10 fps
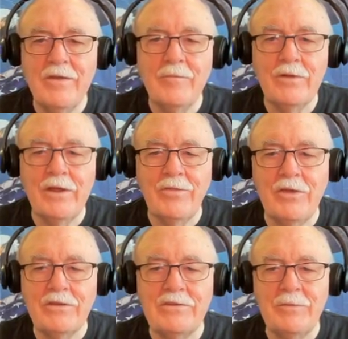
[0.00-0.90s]
But I
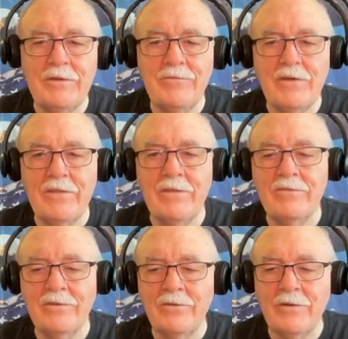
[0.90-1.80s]
thought you might find this
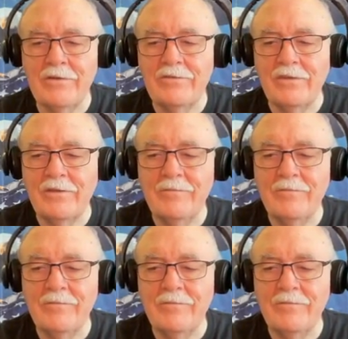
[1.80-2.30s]
interesting.